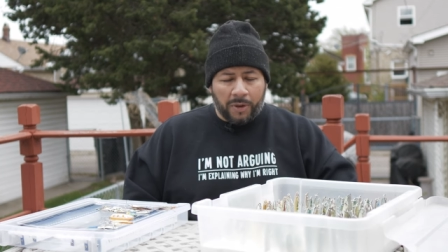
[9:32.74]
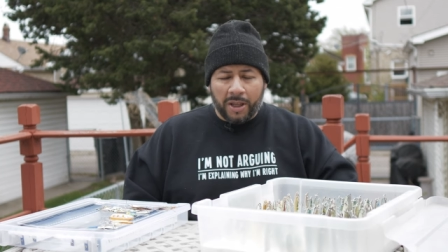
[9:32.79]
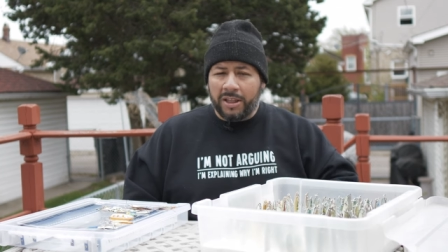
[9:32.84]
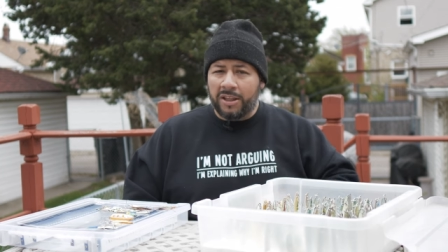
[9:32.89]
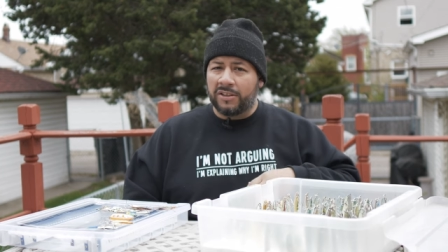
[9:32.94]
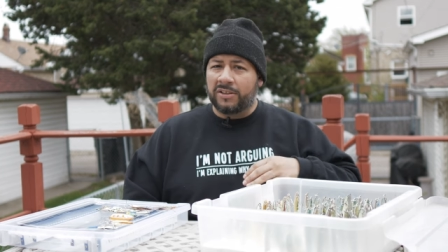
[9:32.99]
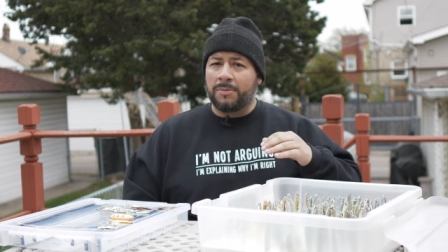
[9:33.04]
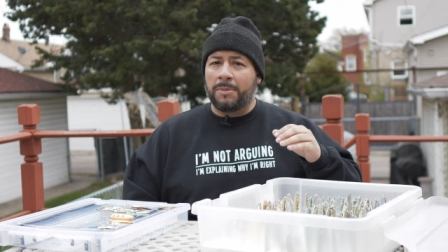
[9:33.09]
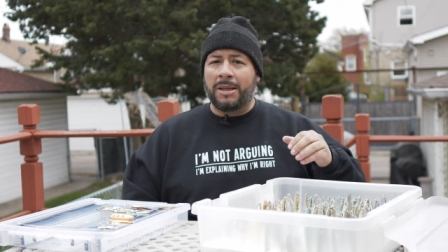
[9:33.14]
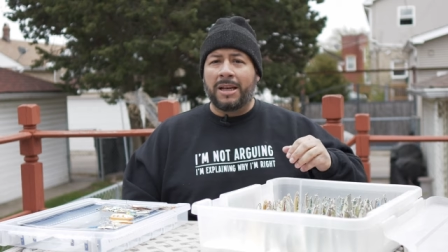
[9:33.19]
It
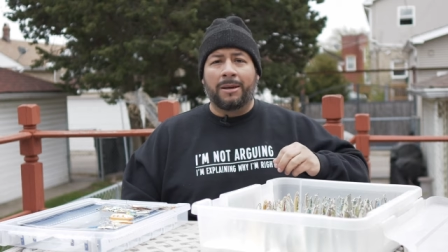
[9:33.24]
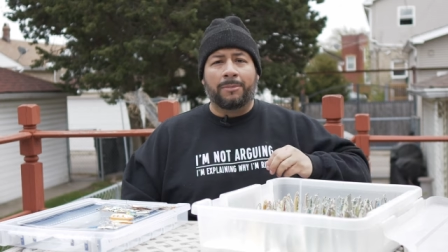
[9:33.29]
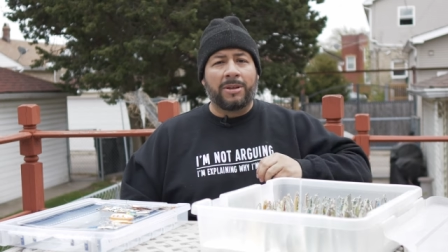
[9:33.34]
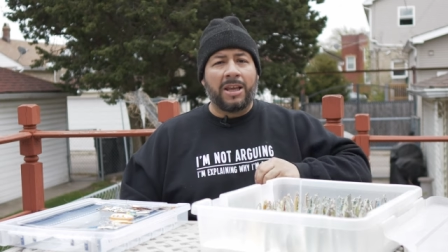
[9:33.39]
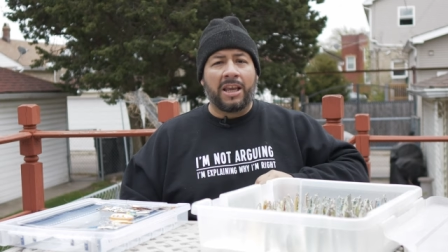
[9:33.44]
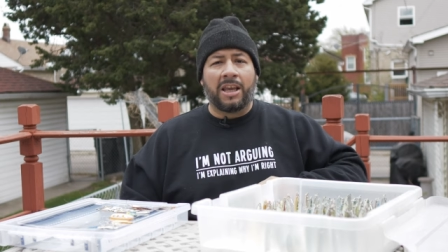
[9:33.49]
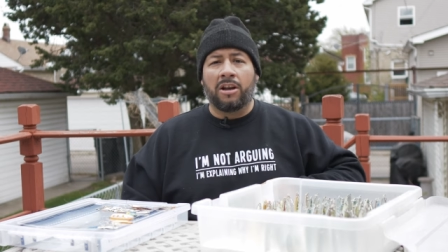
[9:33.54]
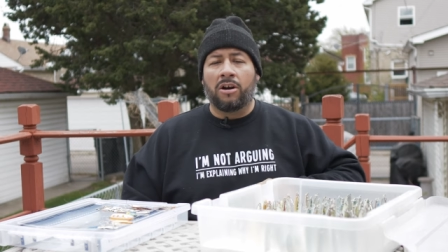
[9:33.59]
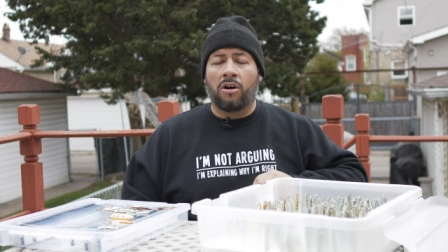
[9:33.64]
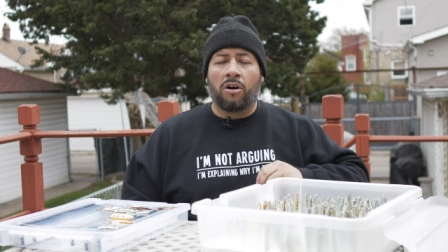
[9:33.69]
doesn't mean I'm
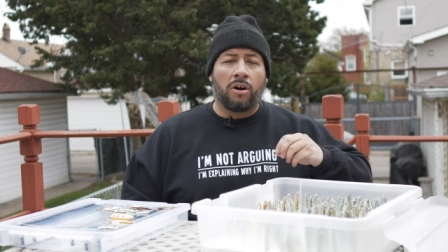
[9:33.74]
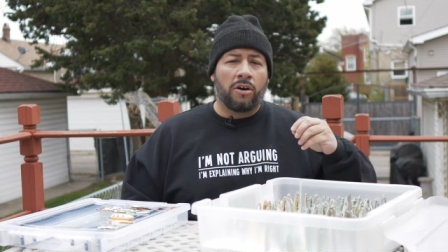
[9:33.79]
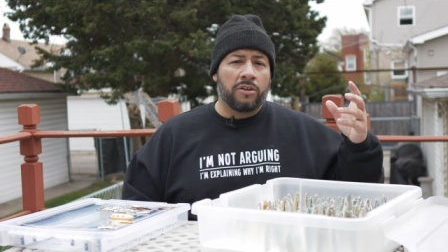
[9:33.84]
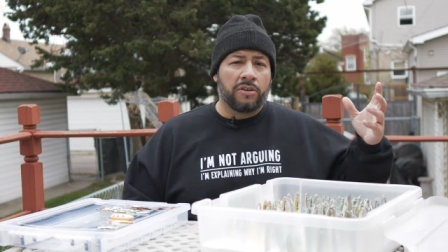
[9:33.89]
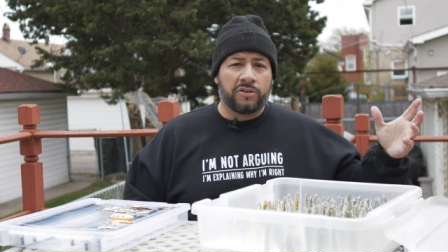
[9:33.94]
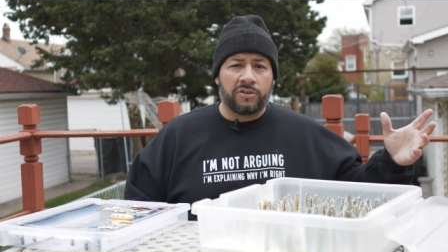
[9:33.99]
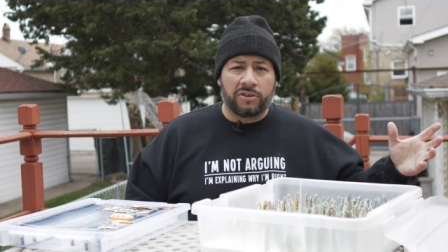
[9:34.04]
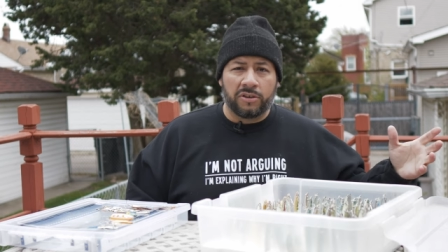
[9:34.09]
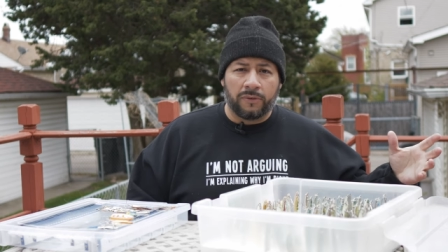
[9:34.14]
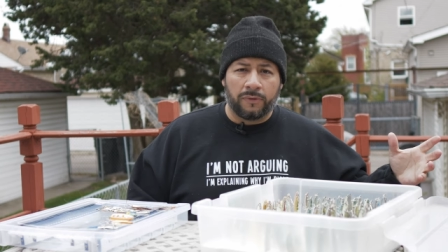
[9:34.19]
taking all
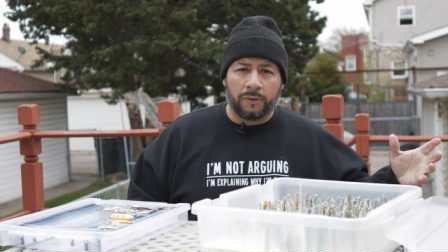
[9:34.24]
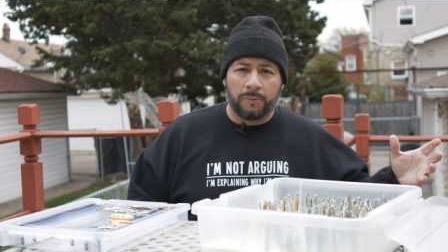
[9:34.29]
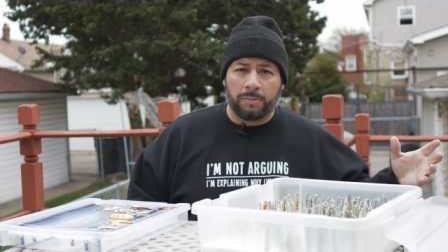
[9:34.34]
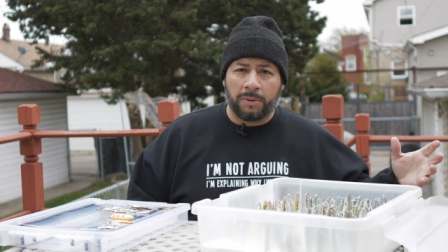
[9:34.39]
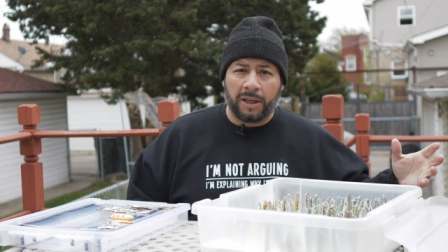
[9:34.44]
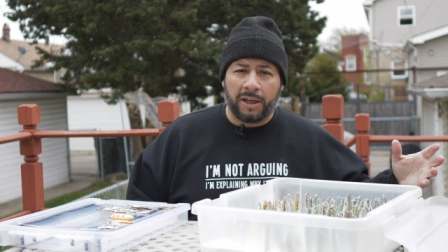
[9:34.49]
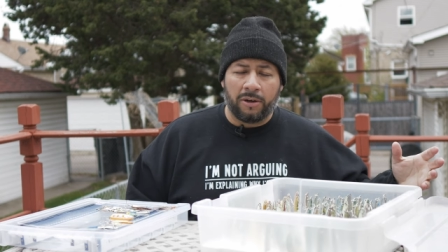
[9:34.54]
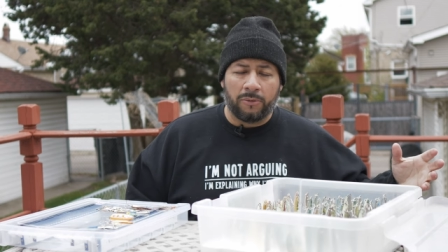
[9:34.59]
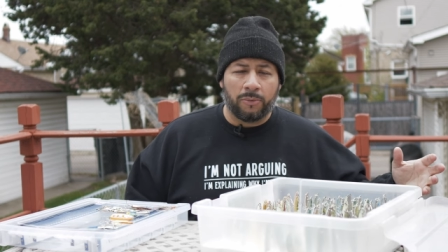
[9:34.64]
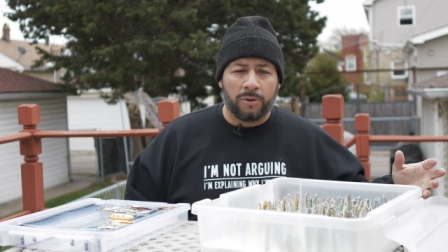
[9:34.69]
the silver
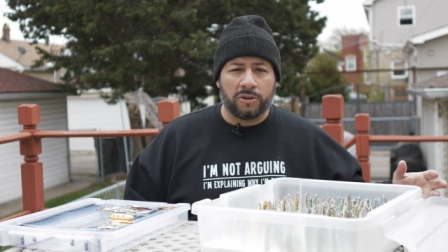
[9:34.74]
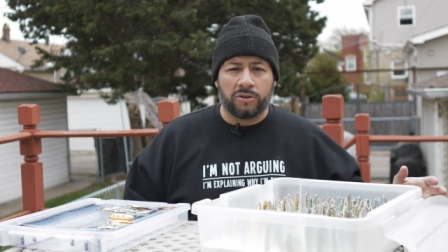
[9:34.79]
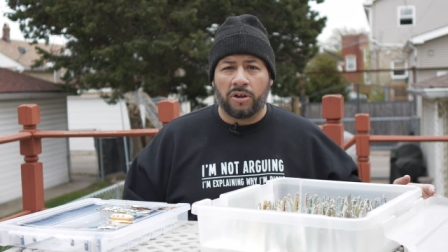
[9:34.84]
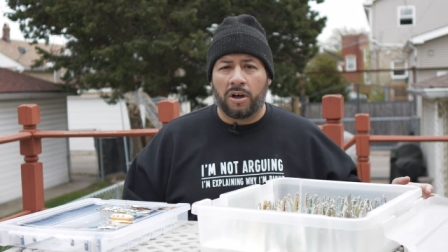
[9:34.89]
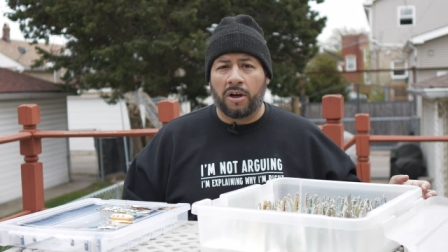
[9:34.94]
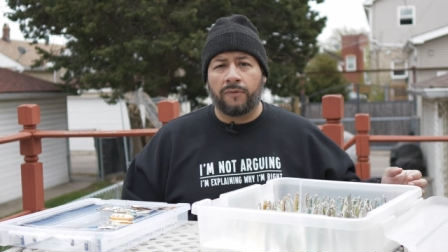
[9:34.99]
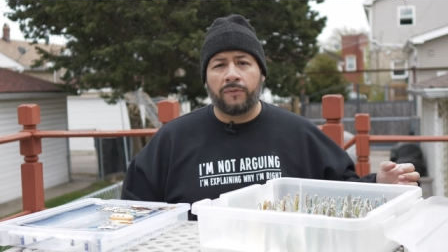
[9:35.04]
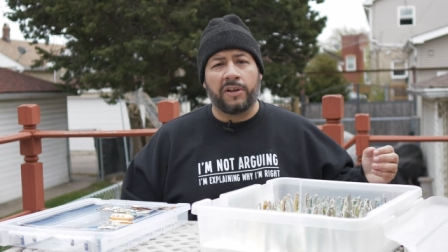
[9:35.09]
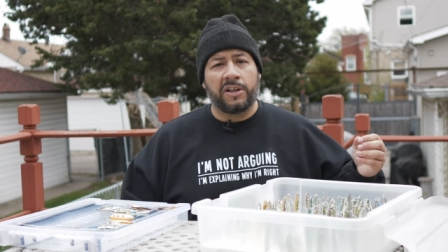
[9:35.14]
plated ones off.